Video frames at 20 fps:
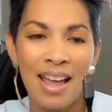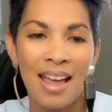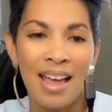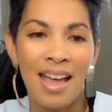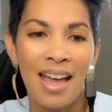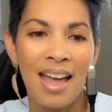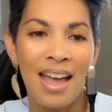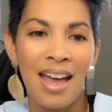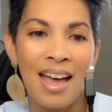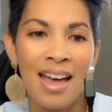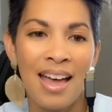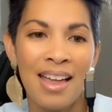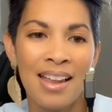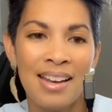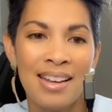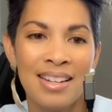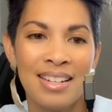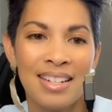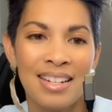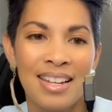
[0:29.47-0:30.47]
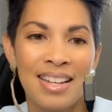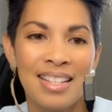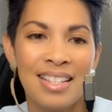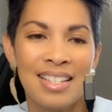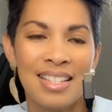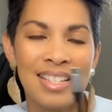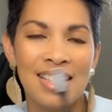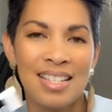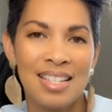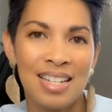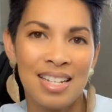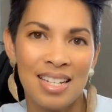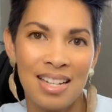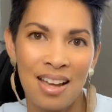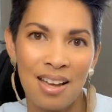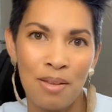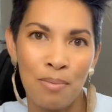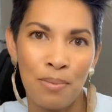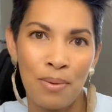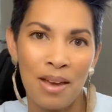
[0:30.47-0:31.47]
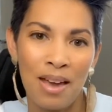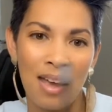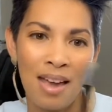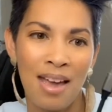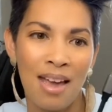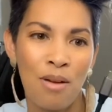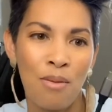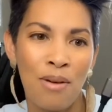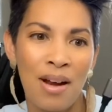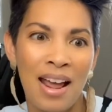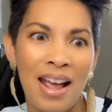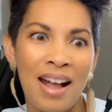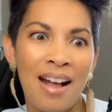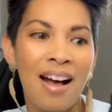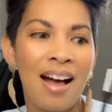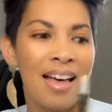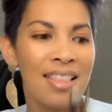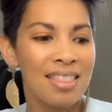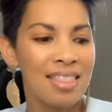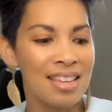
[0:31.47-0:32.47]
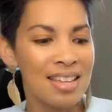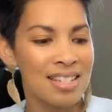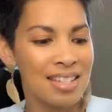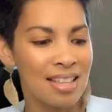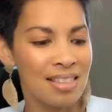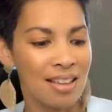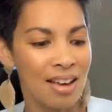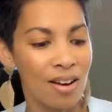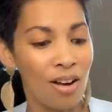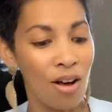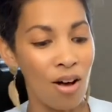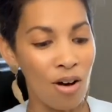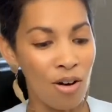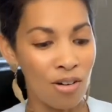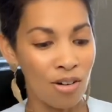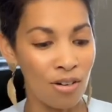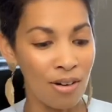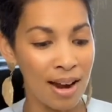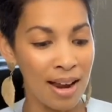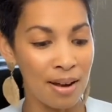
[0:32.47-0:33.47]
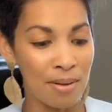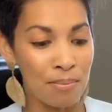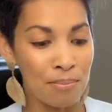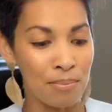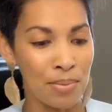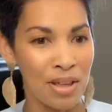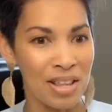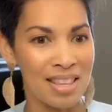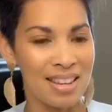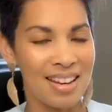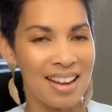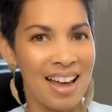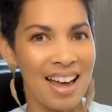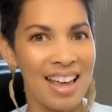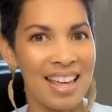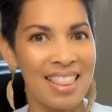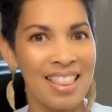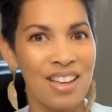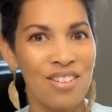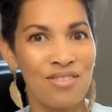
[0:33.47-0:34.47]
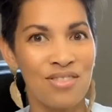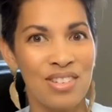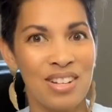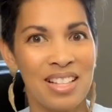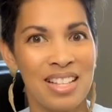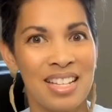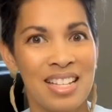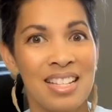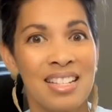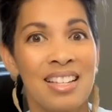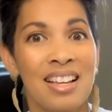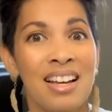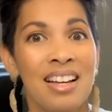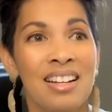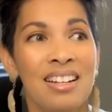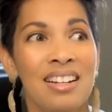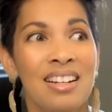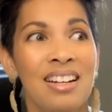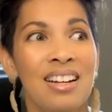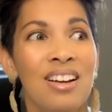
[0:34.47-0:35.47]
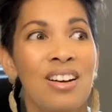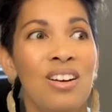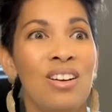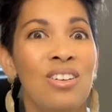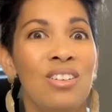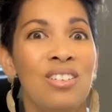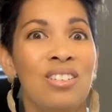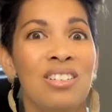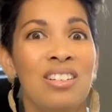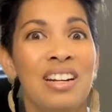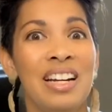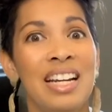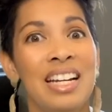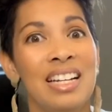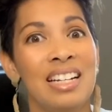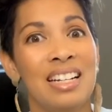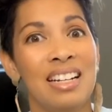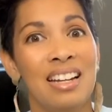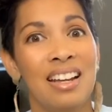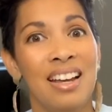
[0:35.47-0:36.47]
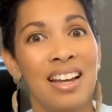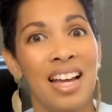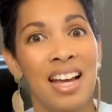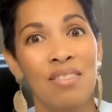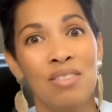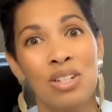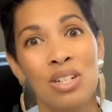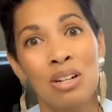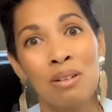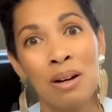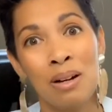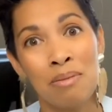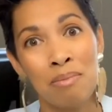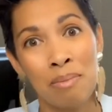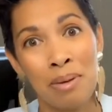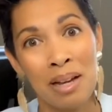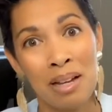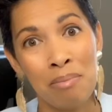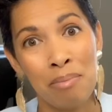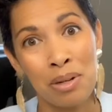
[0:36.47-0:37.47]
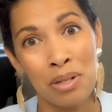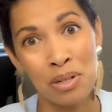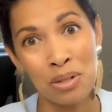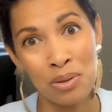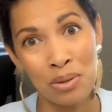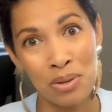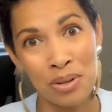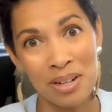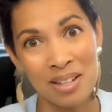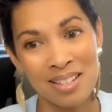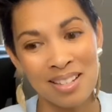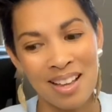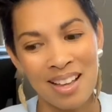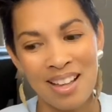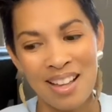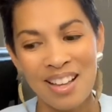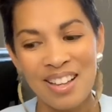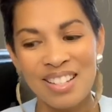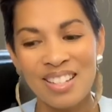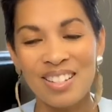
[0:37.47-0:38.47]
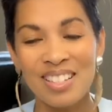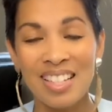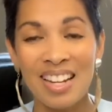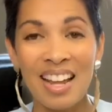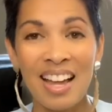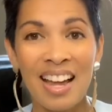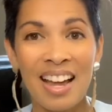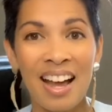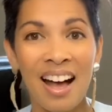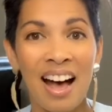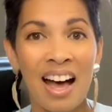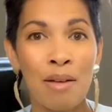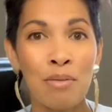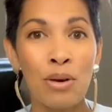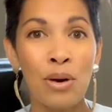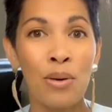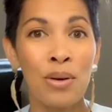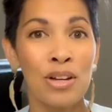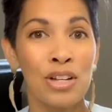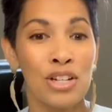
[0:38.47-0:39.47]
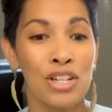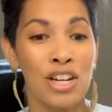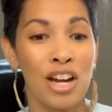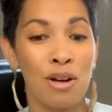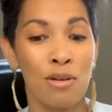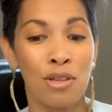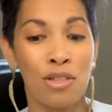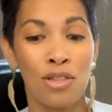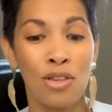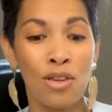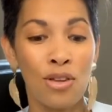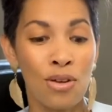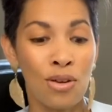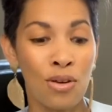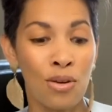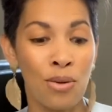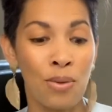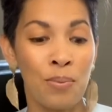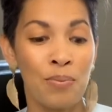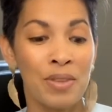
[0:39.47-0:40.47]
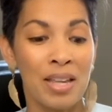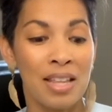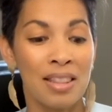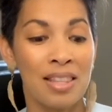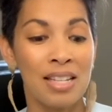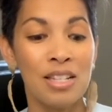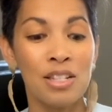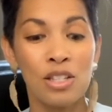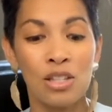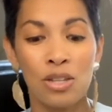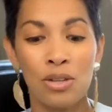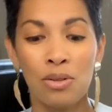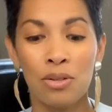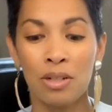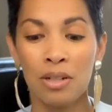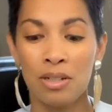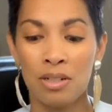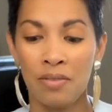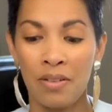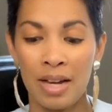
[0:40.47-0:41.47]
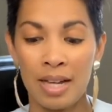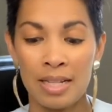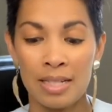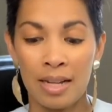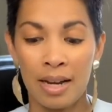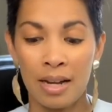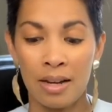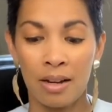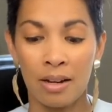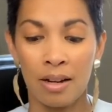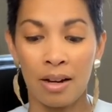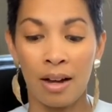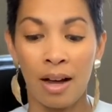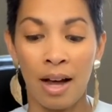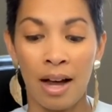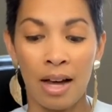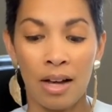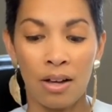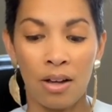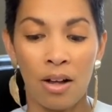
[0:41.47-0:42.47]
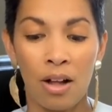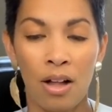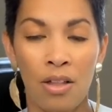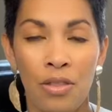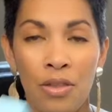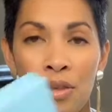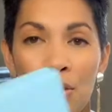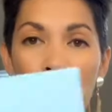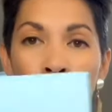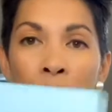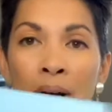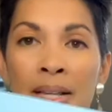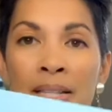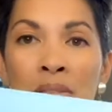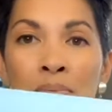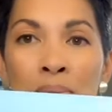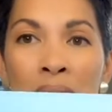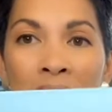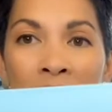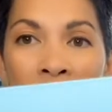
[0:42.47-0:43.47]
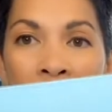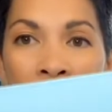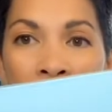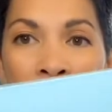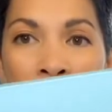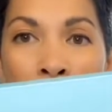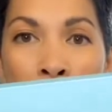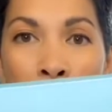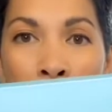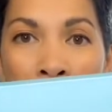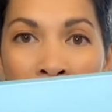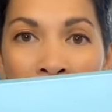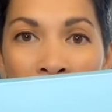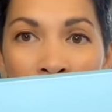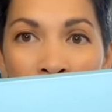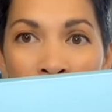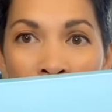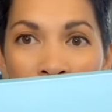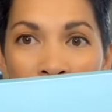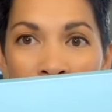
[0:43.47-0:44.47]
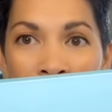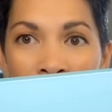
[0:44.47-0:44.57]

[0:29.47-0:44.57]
and it's the C type. When I got this, I thought, oh great, but I then realized that, oh great, I have to go out and buy a bunch of cords. So today I'm going to share with you this cute little device that I got called the USB-C mini dock.